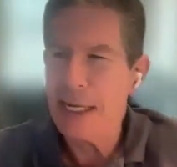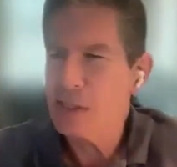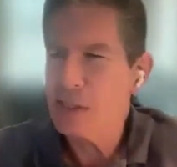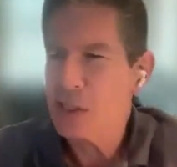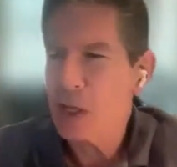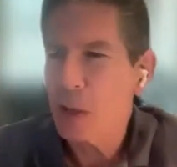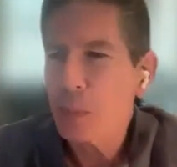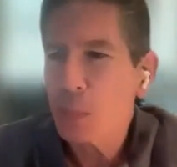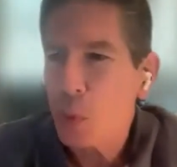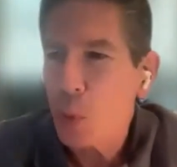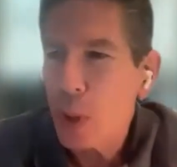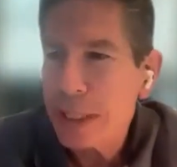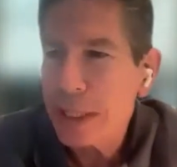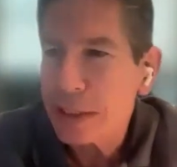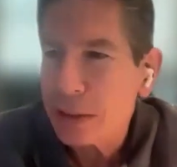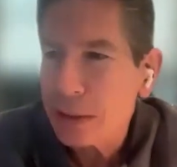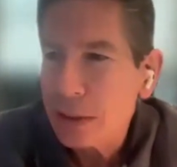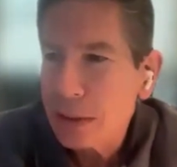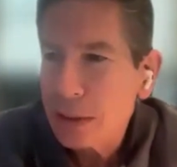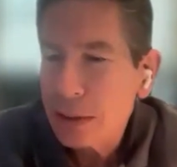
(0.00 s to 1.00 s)
And at some
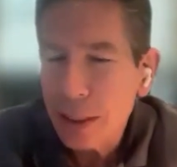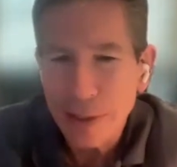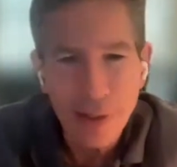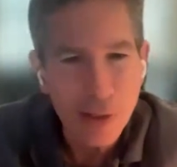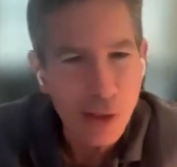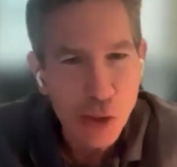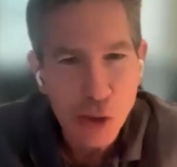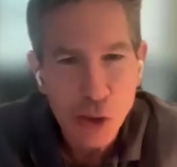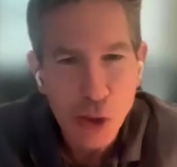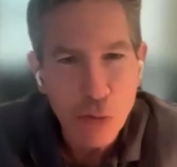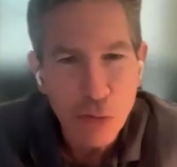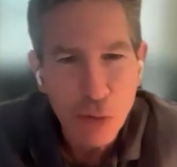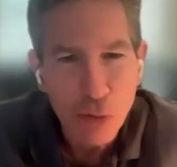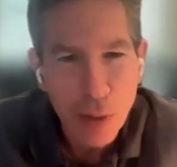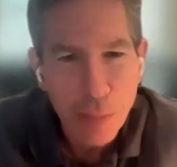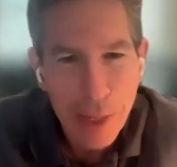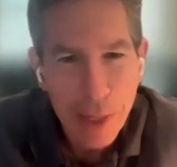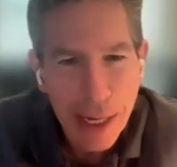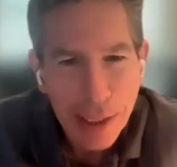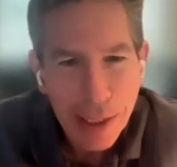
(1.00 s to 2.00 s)
point, and this is so
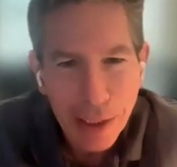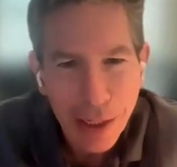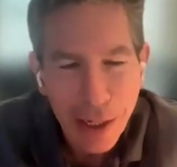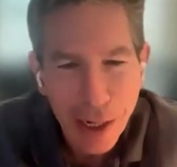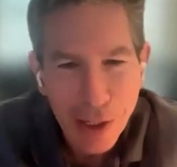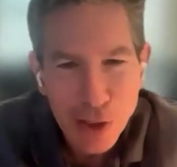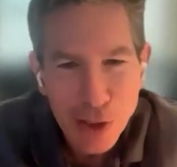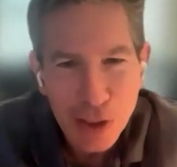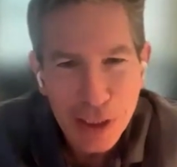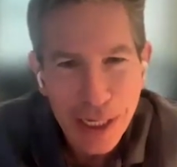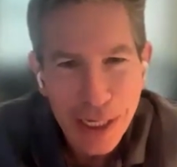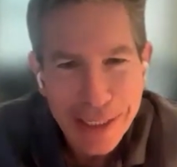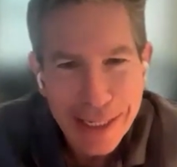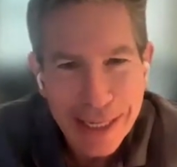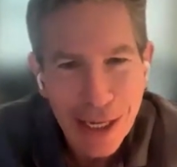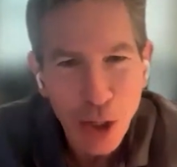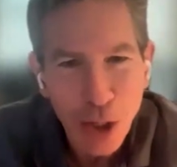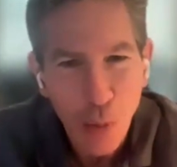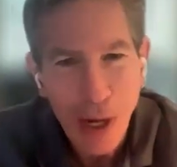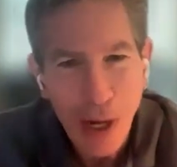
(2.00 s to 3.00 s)
far back, I
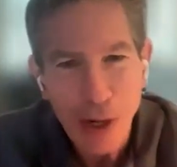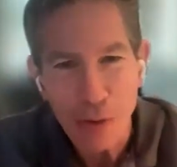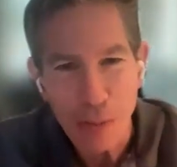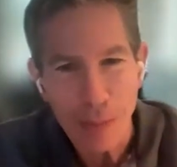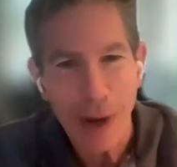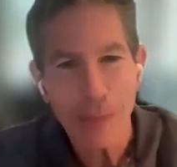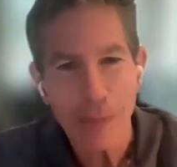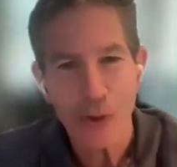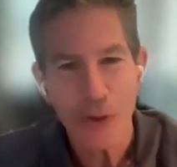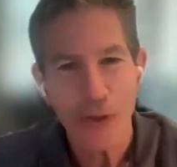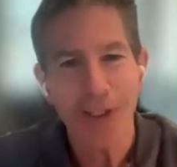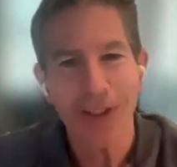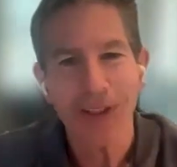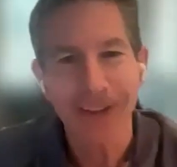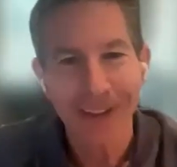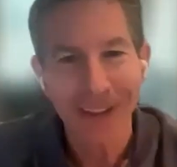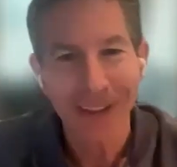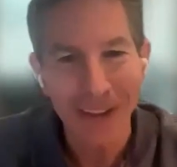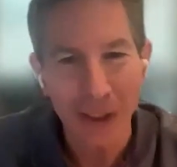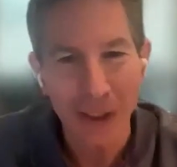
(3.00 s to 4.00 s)
can't quite remember
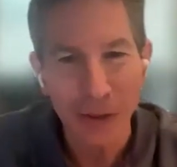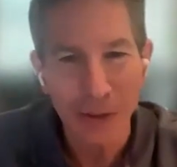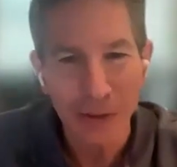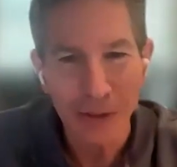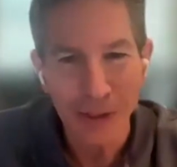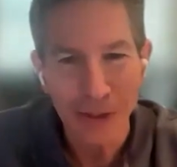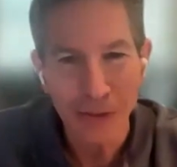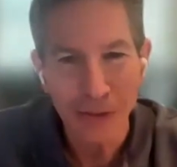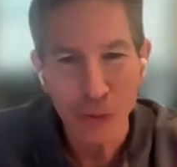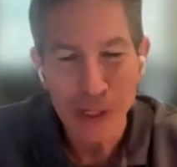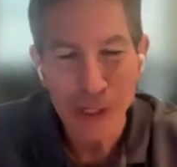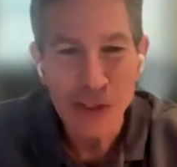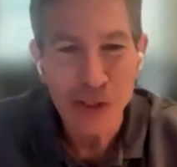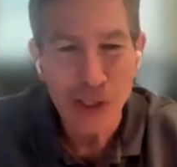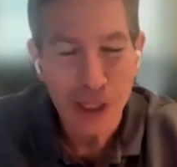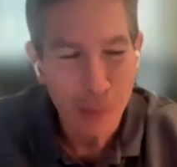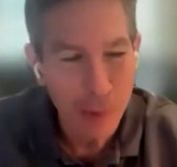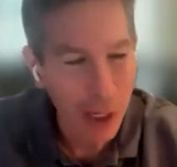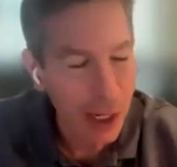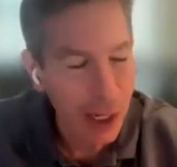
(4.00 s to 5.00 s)
the
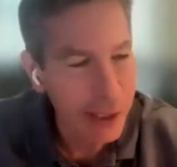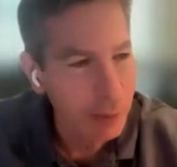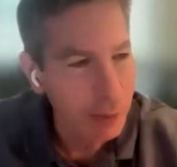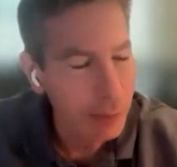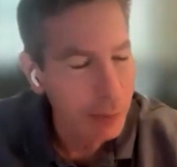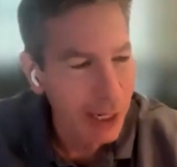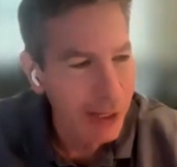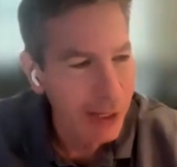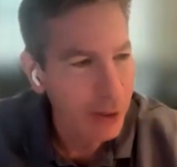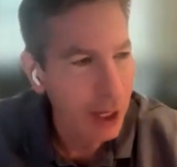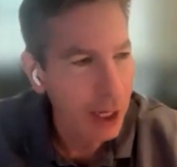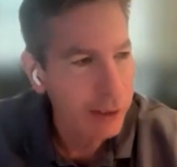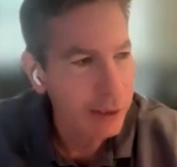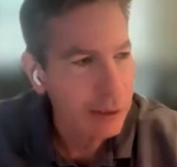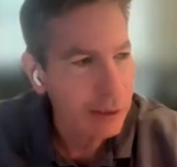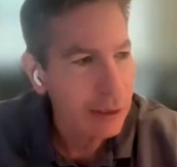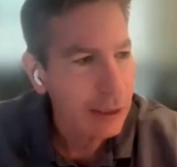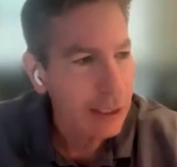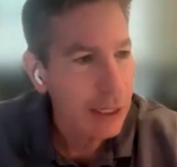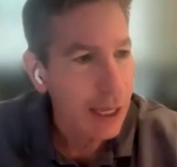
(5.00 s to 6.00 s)
reasoning behind it, but I thought